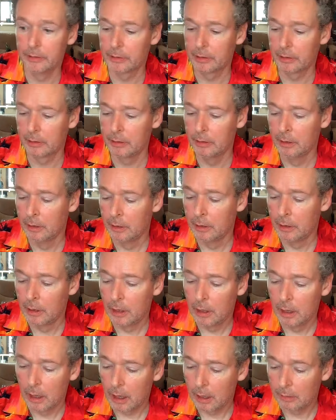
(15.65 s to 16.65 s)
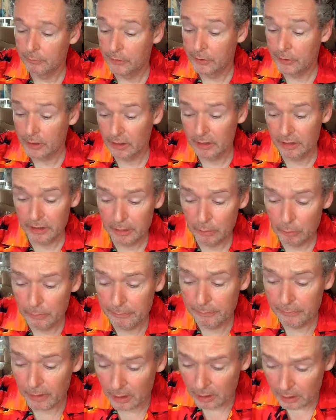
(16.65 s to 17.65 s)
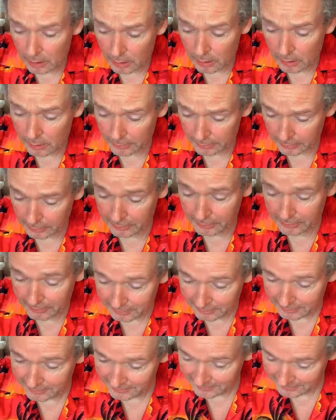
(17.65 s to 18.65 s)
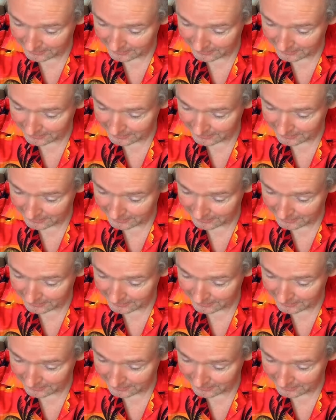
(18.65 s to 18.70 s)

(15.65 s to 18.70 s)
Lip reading: So I've started with the hardest